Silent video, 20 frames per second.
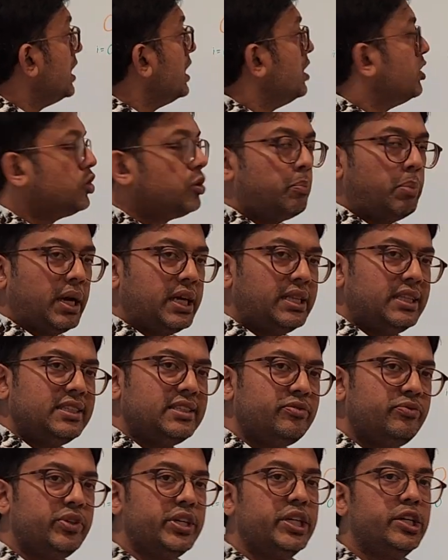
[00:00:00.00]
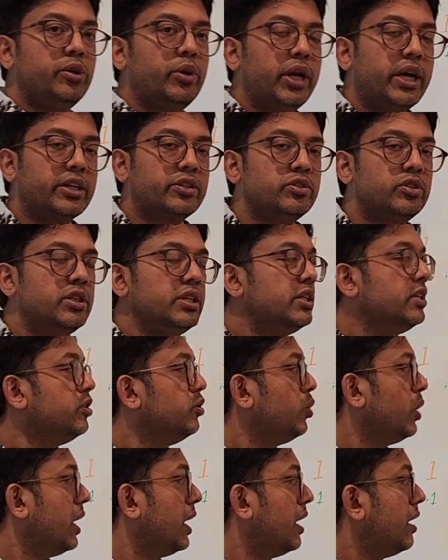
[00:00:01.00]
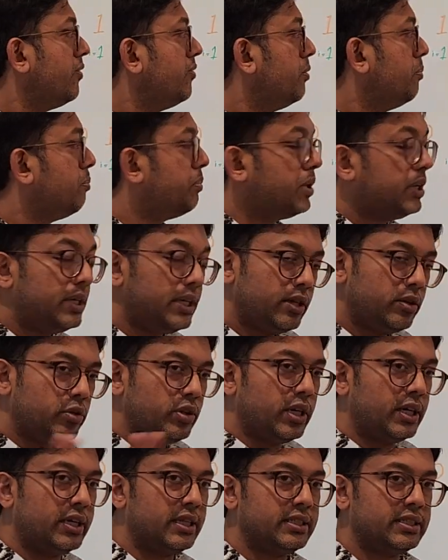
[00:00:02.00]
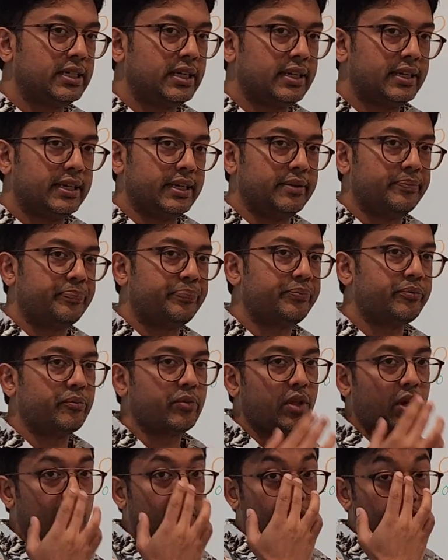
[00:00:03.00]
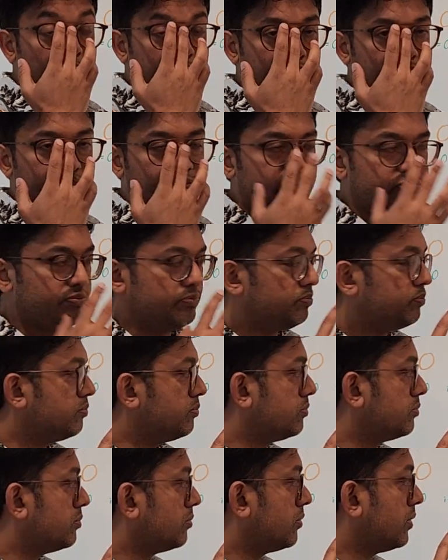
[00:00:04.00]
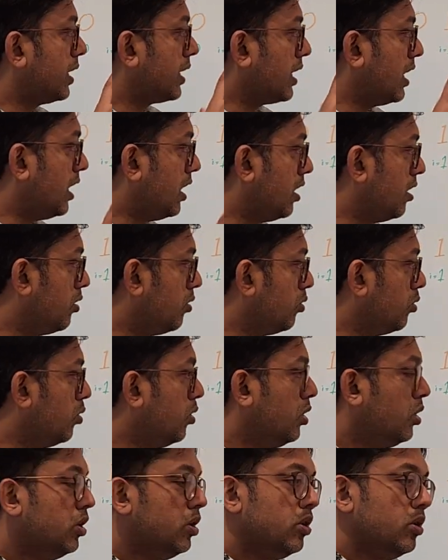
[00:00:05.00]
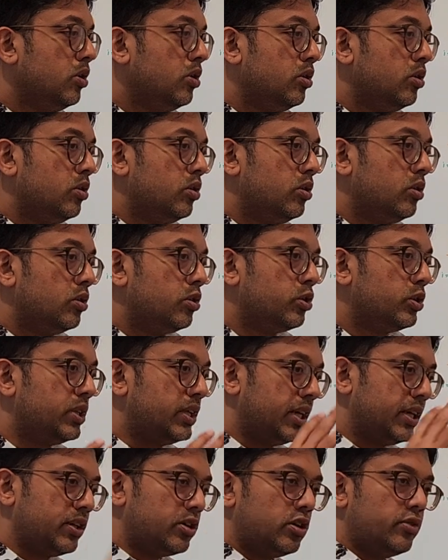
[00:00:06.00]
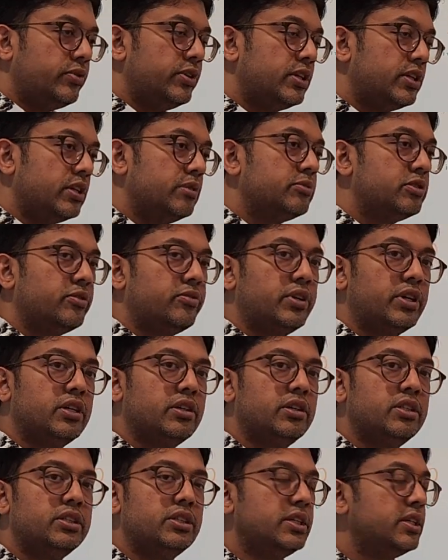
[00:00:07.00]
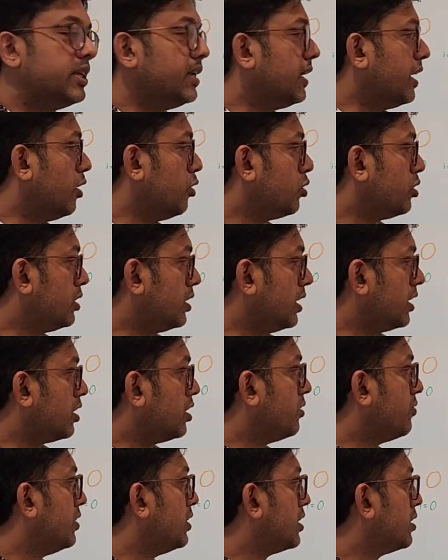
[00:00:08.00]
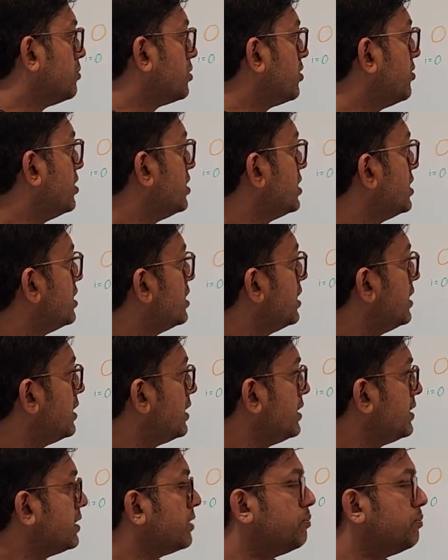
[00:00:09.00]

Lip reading: So by this video actually you have a pretty good understanding of like how to think of in terms of recursion and how to think of in terms of decision trees.